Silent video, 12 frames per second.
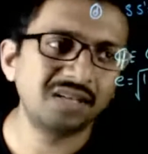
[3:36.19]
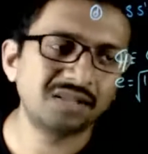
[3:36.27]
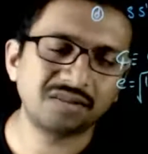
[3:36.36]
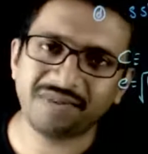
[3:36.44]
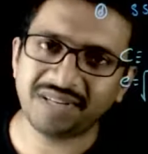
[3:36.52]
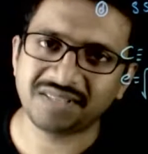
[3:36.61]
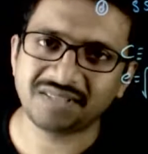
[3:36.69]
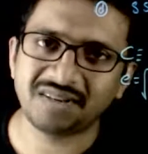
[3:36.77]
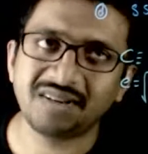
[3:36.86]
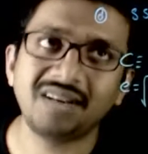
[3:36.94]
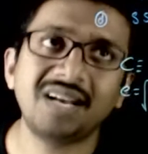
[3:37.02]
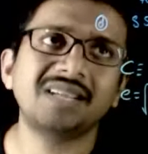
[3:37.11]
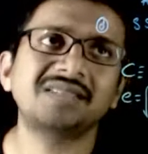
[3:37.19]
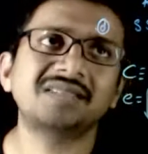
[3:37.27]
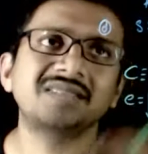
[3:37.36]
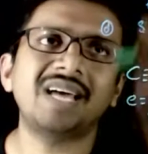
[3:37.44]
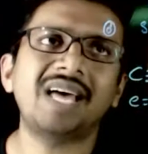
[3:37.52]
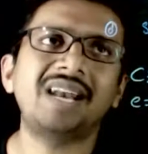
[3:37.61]
So, first, let
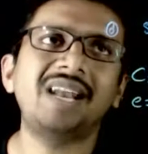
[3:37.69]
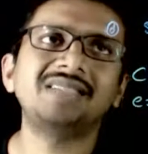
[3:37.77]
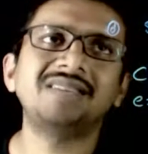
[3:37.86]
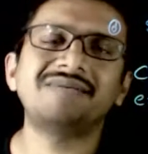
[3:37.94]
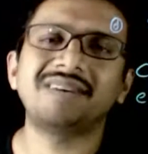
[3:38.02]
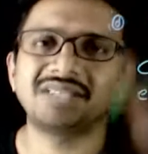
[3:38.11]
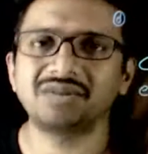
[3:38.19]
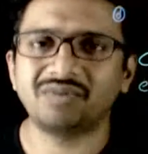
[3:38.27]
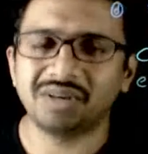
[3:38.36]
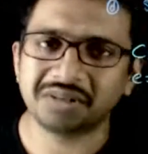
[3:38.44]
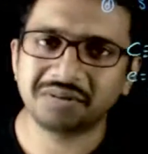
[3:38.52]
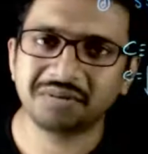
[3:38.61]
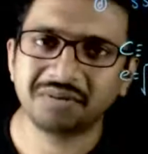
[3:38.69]
us analyze the first question.